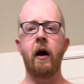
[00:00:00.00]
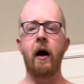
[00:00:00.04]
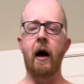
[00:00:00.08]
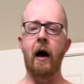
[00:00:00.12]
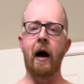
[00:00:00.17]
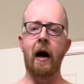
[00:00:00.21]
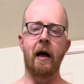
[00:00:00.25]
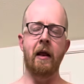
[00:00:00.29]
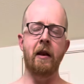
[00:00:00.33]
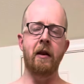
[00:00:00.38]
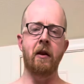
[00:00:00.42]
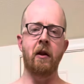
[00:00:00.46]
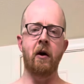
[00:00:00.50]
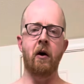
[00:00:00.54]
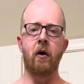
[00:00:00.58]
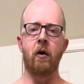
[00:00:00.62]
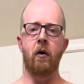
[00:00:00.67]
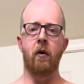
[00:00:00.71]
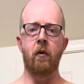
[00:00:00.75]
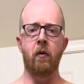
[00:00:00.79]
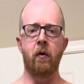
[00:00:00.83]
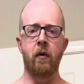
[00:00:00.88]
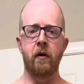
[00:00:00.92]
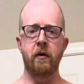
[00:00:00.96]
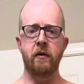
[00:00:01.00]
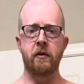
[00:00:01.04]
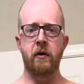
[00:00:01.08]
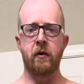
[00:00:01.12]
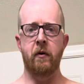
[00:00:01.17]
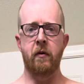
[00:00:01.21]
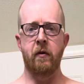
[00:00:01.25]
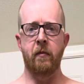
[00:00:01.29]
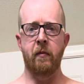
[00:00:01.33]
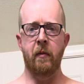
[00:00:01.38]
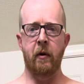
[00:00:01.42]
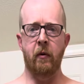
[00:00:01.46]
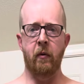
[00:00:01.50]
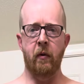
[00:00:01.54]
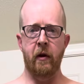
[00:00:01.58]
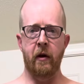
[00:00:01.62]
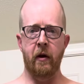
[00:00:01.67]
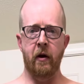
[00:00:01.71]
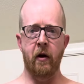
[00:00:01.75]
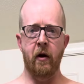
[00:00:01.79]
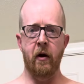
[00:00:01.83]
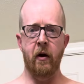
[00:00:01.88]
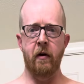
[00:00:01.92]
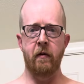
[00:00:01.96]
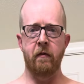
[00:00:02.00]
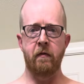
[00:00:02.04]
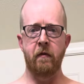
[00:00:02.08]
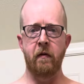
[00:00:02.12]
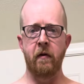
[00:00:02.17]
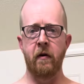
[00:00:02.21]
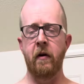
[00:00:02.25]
I know during my week off